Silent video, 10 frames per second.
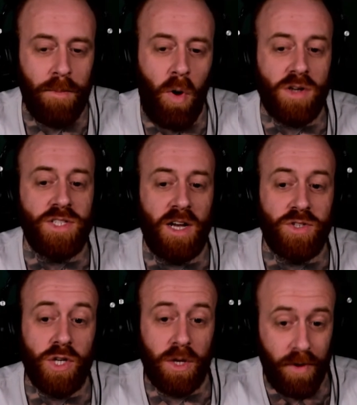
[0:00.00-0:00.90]
Marcion
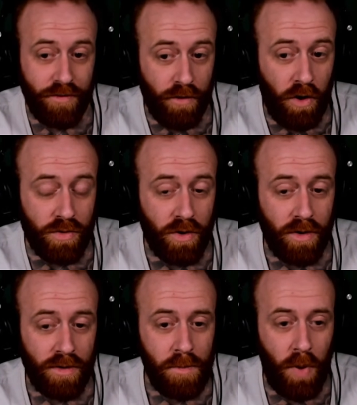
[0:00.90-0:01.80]
took it a bit
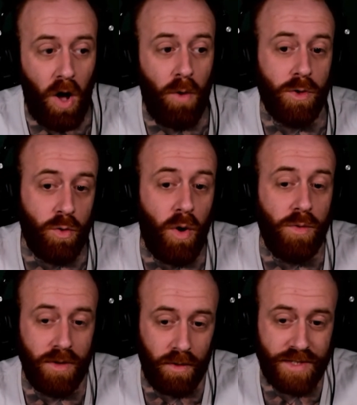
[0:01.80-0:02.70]
further. Paul would
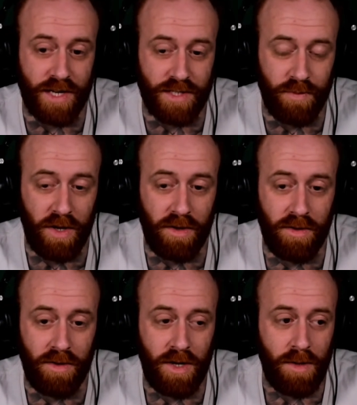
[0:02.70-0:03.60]
quote the Old Testament.
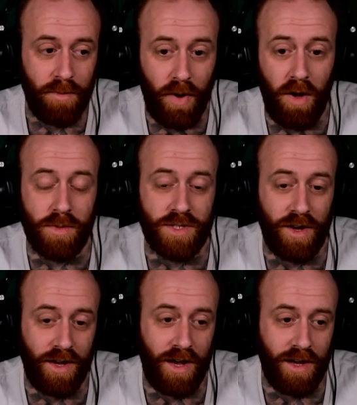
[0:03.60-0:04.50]
Paul was
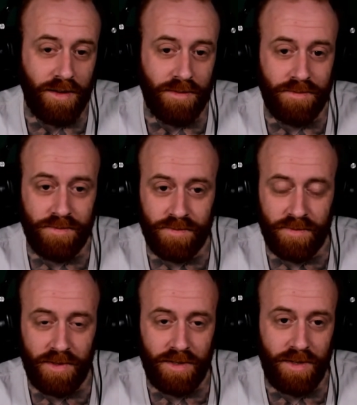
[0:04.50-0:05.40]

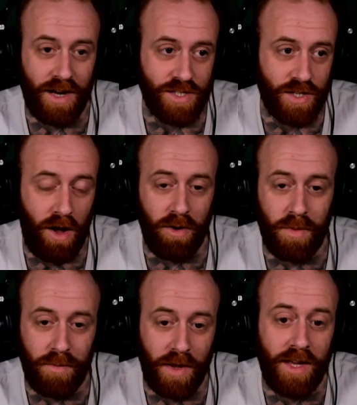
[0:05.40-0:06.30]
not a scholar,
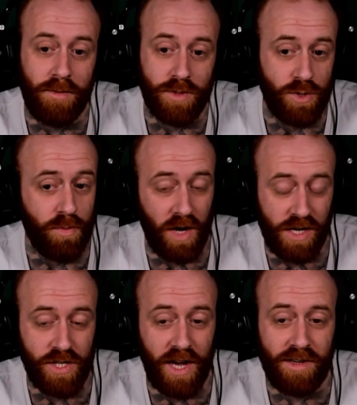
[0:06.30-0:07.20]
but man, he was super
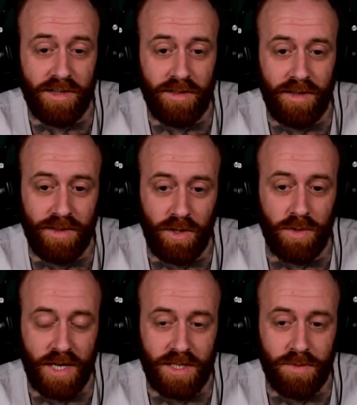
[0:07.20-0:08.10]
educated in the Old
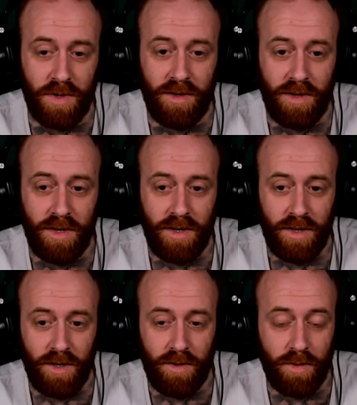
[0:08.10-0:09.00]
Testament.
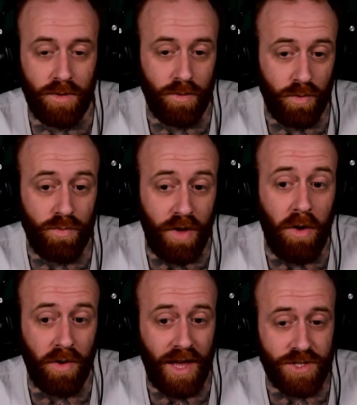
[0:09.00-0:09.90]

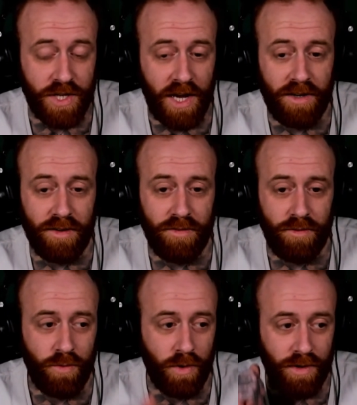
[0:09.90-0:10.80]
Very educated
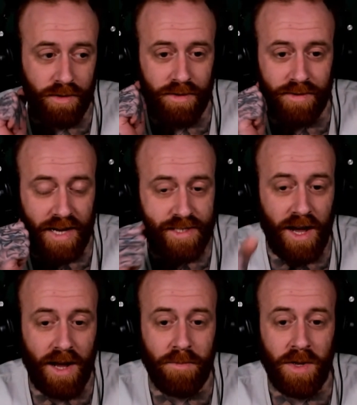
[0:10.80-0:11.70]
for that
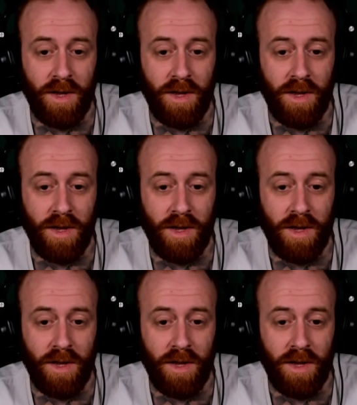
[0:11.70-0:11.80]
time.